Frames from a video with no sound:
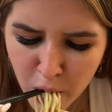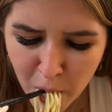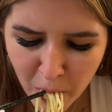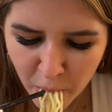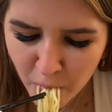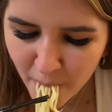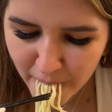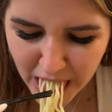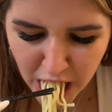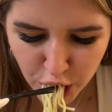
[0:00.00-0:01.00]
No?
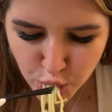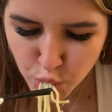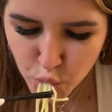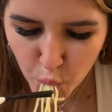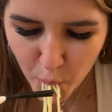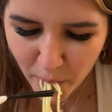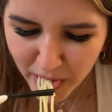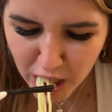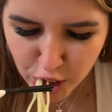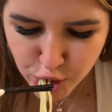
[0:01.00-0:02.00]
Eat baby.
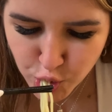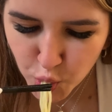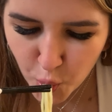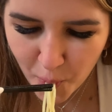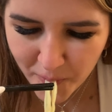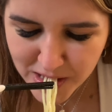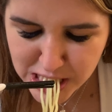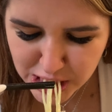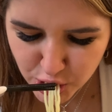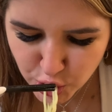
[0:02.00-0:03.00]
You need the
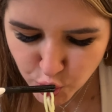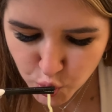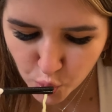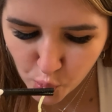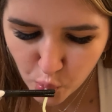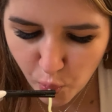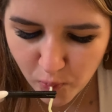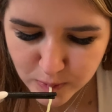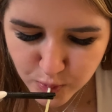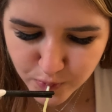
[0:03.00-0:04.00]
protein and the
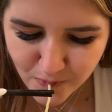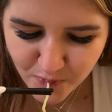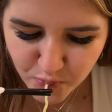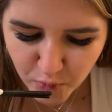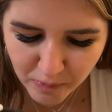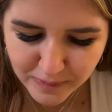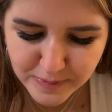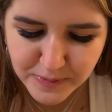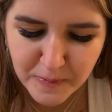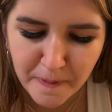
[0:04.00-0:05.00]
calories. Go,
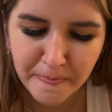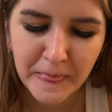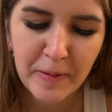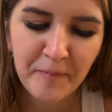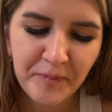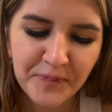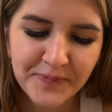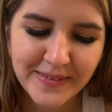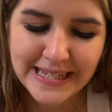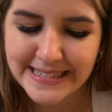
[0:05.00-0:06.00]
go, go, chug,
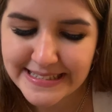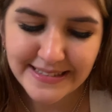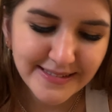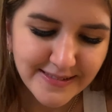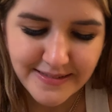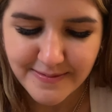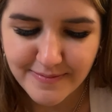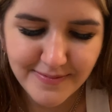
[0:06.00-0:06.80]
chug, chug, chug, chug.